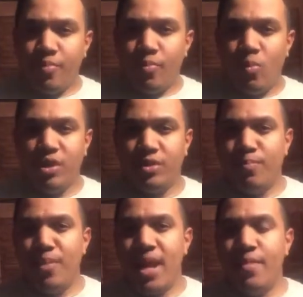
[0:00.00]
was
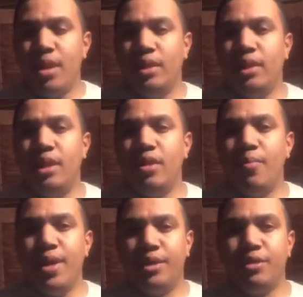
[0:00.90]
maybe a little
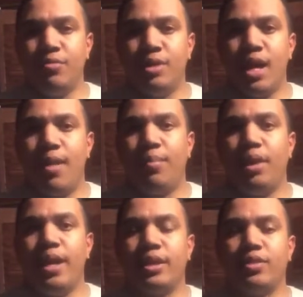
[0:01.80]
bit too
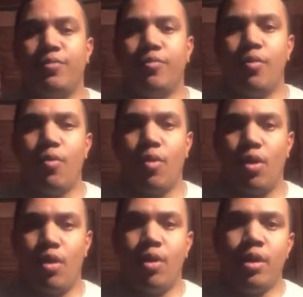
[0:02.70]
complex
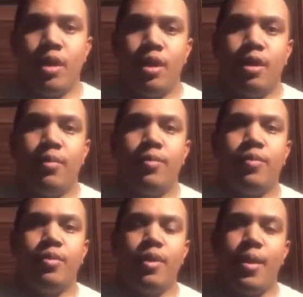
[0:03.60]
for,
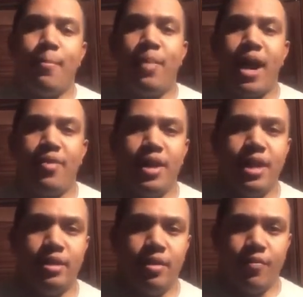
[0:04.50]
by the
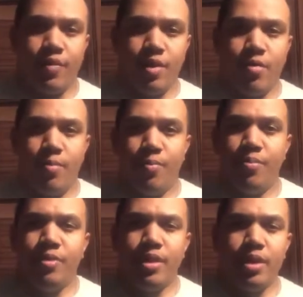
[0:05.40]
end of the film,
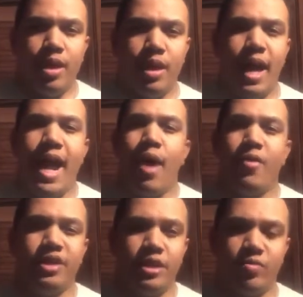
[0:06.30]
how
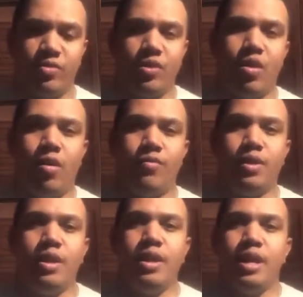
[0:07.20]
it gets resolved.
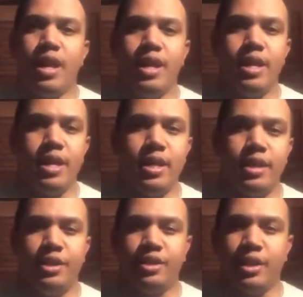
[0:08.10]
And it
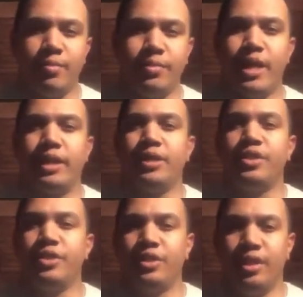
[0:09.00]
just seems like it's
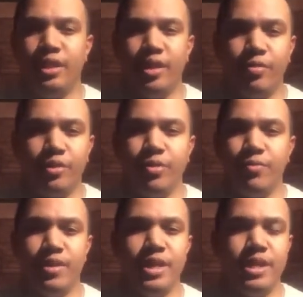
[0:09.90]
just a little too
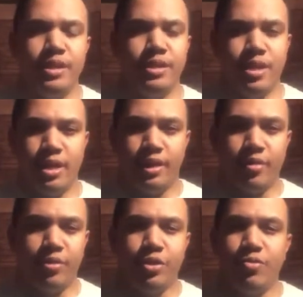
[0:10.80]
neat, a
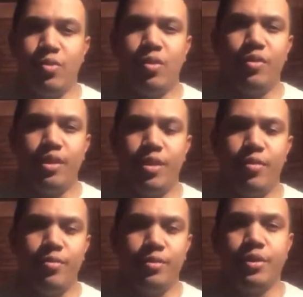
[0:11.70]
little too on the
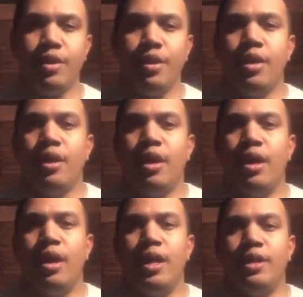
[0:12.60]
nose.
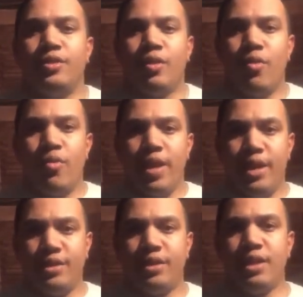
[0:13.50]

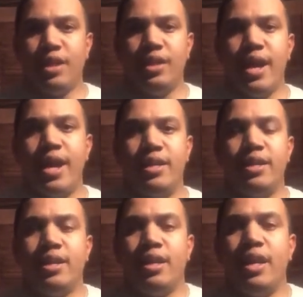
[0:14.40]
And seeing that,
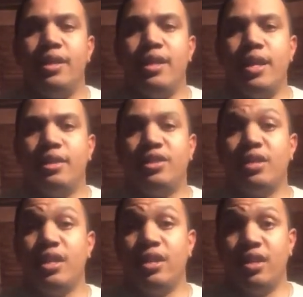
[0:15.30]
and then
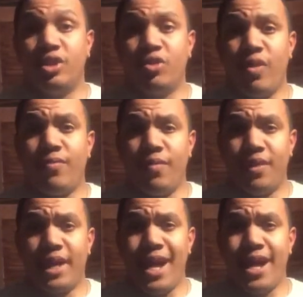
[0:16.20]
seeing the strength of
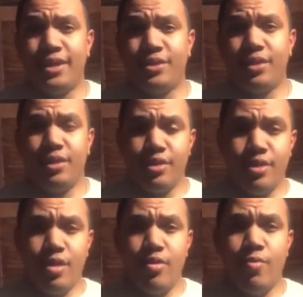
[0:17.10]
the cast,
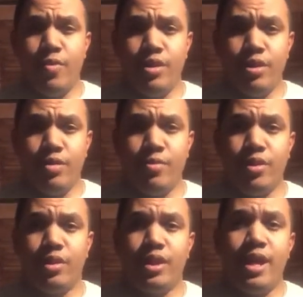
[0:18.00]
you know, when
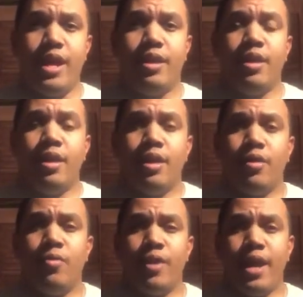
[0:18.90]
you're looking at
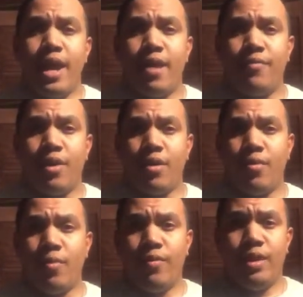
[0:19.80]
who they have
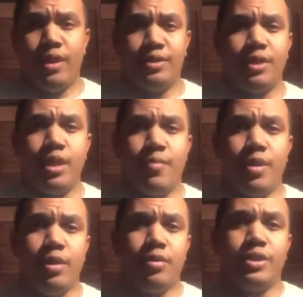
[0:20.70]
here with Sienna
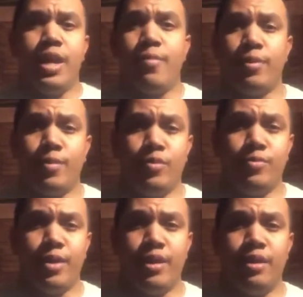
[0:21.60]
Miller, Chadwick
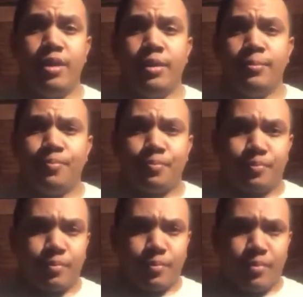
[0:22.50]
Boseman,
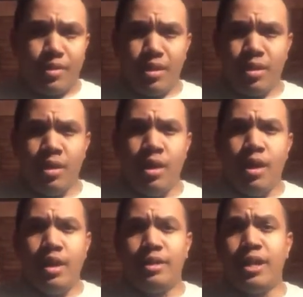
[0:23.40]

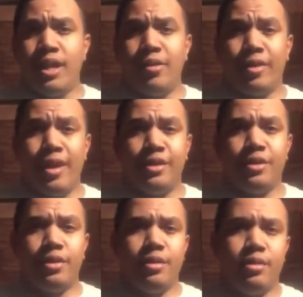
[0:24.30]
Taylor
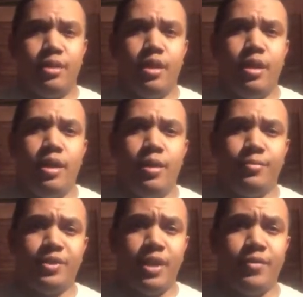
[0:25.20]
Kitsch,
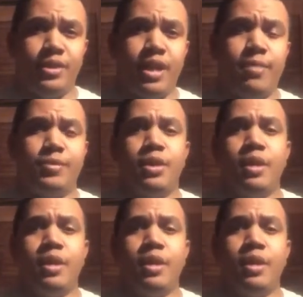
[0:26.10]
Stephen James,